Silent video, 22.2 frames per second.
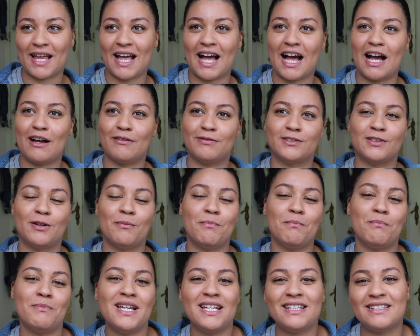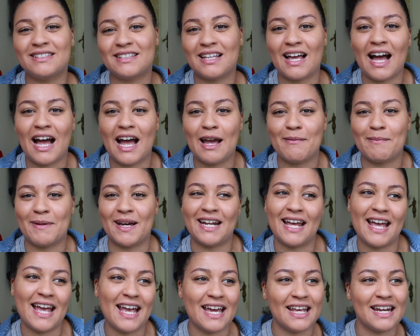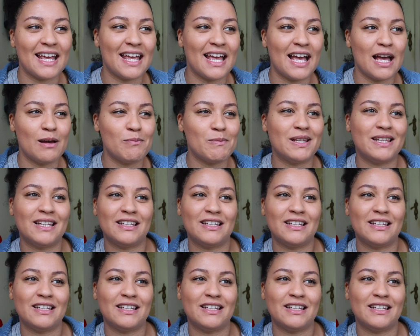They have some me time at 8 a.m.